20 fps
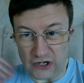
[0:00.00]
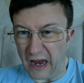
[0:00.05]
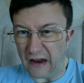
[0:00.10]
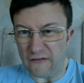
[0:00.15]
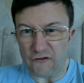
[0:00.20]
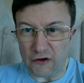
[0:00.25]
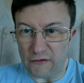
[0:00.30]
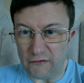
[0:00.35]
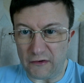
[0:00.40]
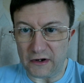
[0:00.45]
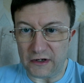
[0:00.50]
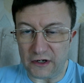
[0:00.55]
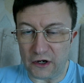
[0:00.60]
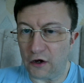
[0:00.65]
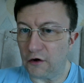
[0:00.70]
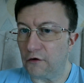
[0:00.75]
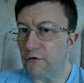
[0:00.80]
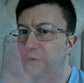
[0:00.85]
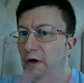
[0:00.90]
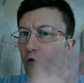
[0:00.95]
every
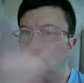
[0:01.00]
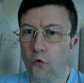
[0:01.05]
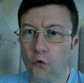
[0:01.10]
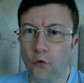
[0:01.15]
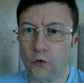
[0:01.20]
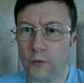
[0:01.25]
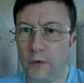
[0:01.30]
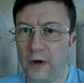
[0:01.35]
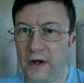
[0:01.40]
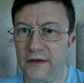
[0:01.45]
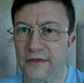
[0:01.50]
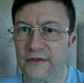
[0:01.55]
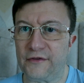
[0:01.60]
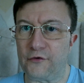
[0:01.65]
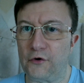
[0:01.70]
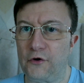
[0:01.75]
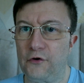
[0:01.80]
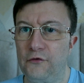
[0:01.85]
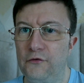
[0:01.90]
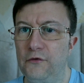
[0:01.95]
video all the way
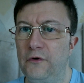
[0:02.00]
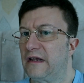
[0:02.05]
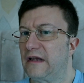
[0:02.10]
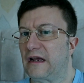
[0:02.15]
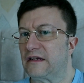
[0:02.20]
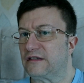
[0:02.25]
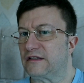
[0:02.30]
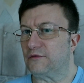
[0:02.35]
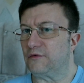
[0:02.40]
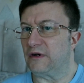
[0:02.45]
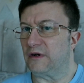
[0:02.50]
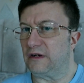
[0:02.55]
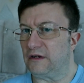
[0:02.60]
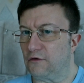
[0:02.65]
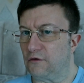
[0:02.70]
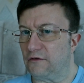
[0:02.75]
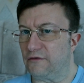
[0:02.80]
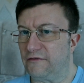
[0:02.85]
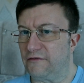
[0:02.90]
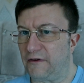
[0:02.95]
through. Gets a really
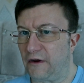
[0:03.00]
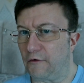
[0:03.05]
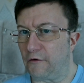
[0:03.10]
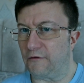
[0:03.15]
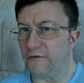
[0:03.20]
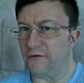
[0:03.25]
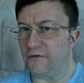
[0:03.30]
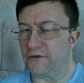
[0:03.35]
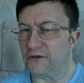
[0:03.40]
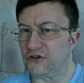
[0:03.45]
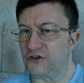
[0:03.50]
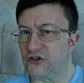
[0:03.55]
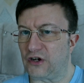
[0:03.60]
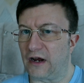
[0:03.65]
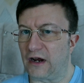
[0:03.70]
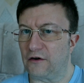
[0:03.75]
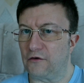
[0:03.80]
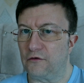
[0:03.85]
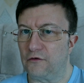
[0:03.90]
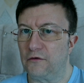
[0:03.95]
good feel for the
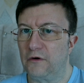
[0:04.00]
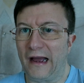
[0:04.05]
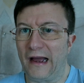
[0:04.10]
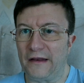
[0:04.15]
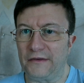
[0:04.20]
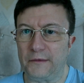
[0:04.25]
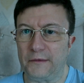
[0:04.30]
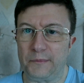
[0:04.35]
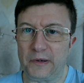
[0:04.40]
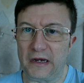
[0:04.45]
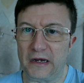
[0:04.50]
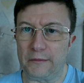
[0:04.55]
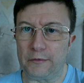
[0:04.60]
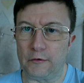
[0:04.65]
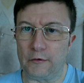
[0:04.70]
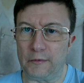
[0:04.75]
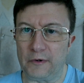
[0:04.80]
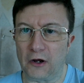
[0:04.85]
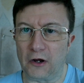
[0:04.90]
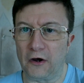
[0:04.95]
channel and the
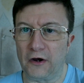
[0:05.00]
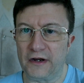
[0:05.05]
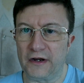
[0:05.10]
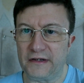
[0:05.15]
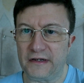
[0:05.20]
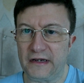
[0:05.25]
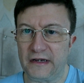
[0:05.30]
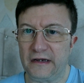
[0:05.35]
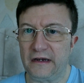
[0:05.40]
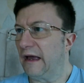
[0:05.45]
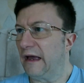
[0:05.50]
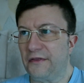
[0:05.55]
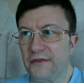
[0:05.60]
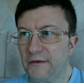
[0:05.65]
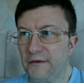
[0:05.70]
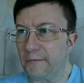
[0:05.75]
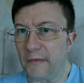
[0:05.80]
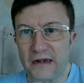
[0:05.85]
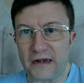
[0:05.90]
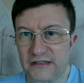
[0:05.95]
people behind it and
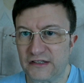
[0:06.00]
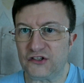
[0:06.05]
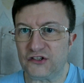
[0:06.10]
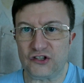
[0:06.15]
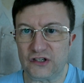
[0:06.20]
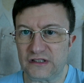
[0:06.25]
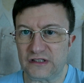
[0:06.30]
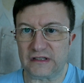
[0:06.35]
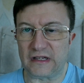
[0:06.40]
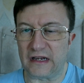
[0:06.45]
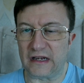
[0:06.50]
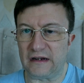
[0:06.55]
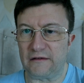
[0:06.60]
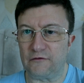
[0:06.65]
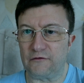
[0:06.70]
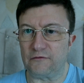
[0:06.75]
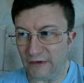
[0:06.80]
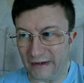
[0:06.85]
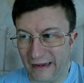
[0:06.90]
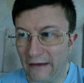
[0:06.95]
the messages they're
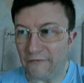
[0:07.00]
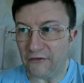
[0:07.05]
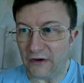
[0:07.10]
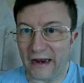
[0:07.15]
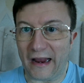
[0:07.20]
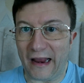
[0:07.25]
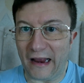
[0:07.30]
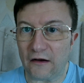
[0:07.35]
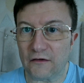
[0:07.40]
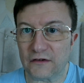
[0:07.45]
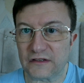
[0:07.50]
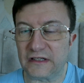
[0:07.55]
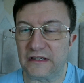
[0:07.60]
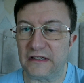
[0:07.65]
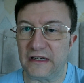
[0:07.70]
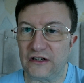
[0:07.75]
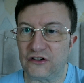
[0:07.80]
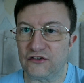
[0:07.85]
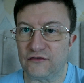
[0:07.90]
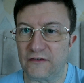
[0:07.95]
giving out
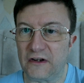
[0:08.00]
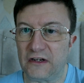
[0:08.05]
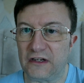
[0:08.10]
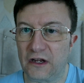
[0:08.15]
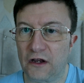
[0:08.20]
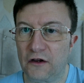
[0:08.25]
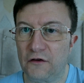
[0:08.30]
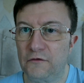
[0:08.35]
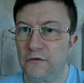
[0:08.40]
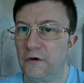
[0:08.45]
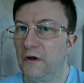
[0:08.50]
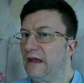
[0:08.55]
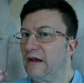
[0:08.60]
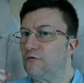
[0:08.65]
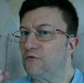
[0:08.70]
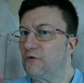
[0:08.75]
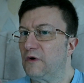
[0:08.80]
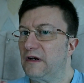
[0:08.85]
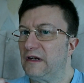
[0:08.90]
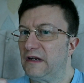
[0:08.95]
in each video. It
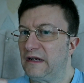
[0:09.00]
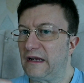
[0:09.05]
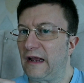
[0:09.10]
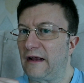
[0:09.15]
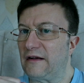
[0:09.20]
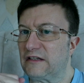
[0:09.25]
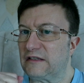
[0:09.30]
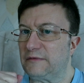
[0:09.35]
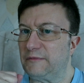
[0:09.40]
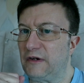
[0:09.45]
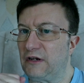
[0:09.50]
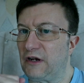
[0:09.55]
really gets me